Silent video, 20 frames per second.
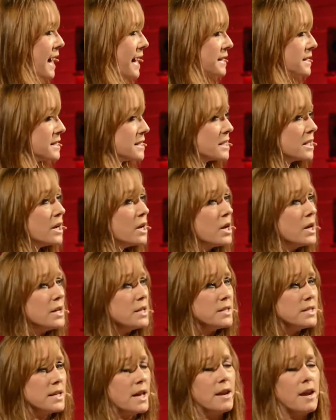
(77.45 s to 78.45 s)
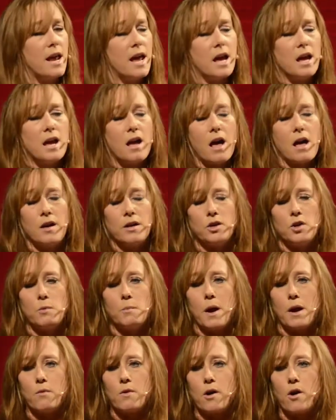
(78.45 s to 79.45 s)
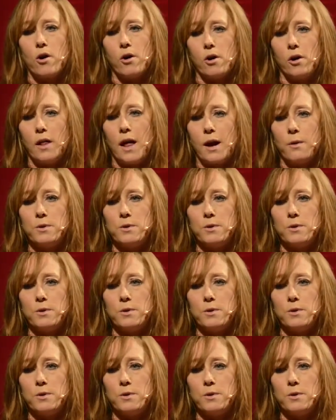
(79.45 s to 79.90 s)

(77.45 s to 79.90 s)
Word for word: Last Sunday, you might recall,